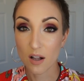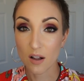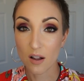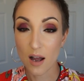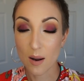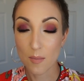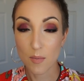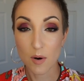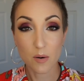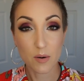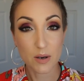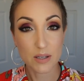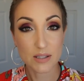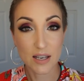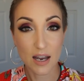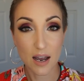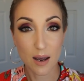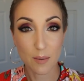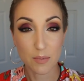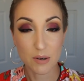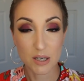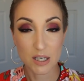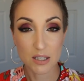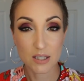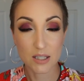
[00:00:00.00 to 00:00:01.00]
I'm always
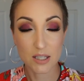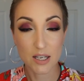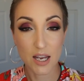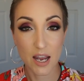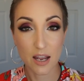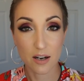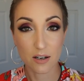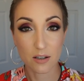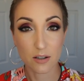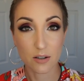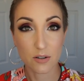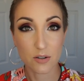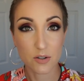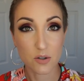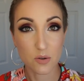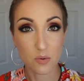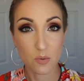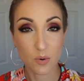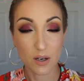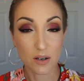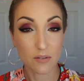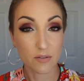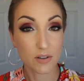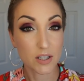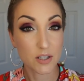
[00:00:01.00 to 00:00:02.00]
happy to cater to
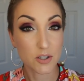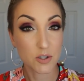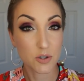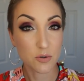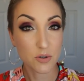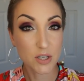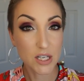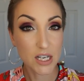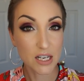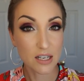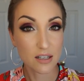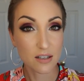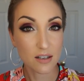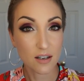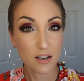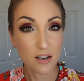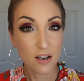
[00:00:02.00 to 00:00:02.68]
whatever it is you need.